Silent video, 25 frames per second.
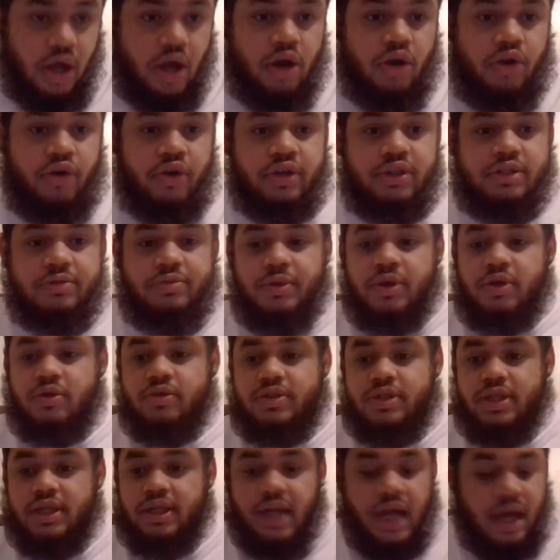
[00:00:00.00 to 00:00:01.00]
Chris
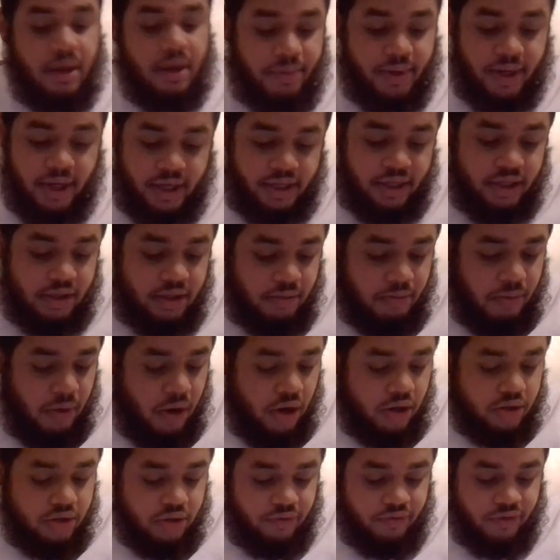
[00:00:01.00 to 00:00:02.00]
Middleton not better than
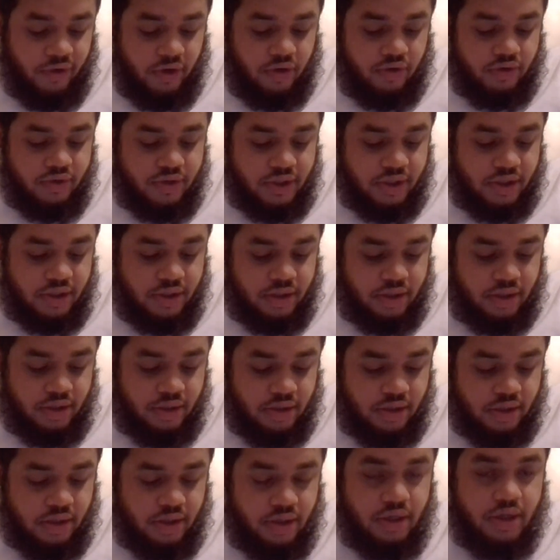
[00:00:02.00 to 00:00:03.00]
DeMar DeRozan.
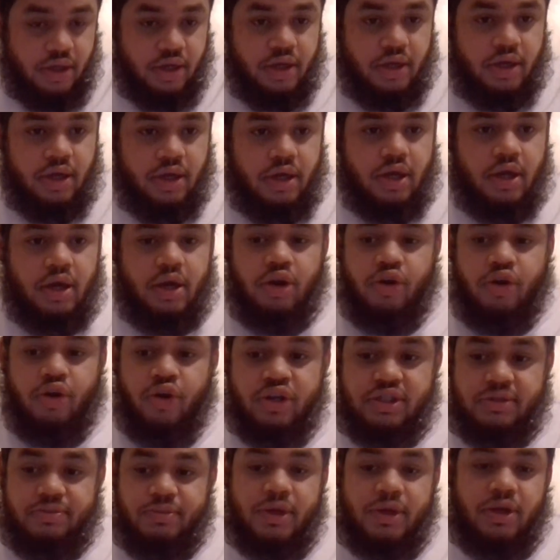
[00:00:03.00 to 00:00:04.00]

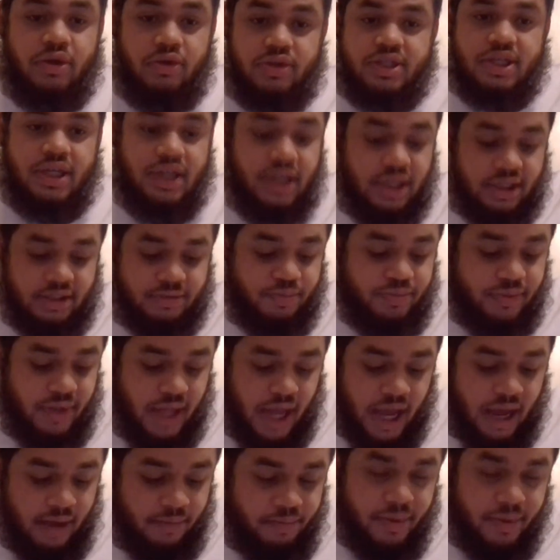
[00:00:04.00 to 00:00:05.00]
Chris Middleton is
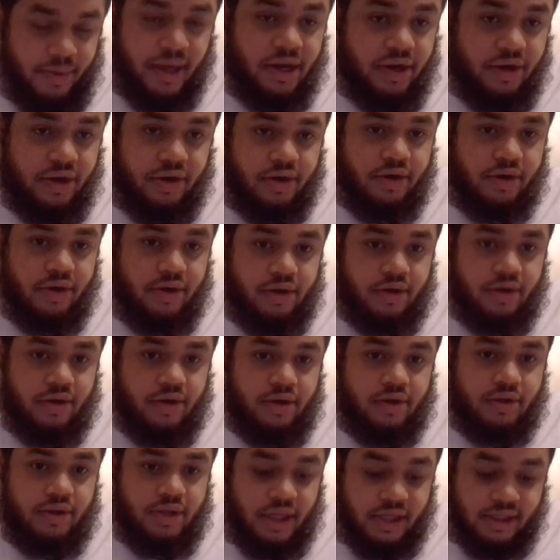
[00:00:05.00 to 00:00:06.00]
not better
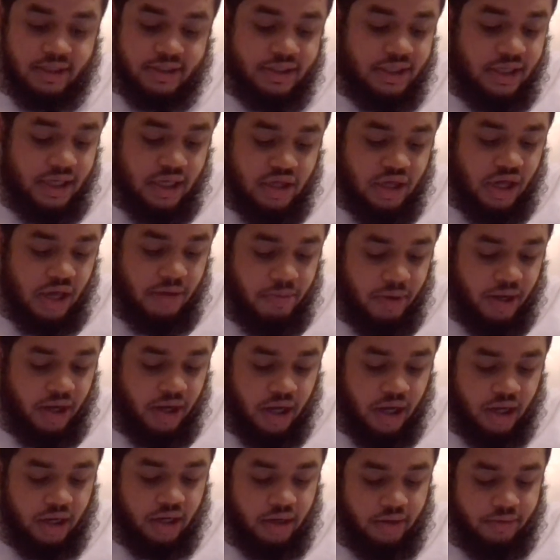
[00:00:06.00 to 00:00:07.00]
than C.J.
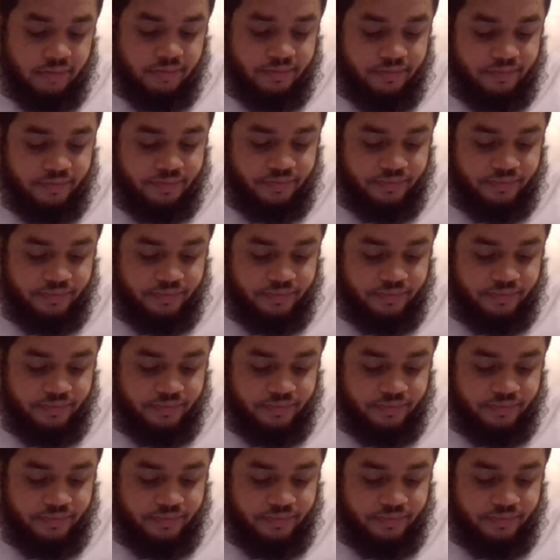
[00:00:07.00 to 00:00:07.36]
McCollum.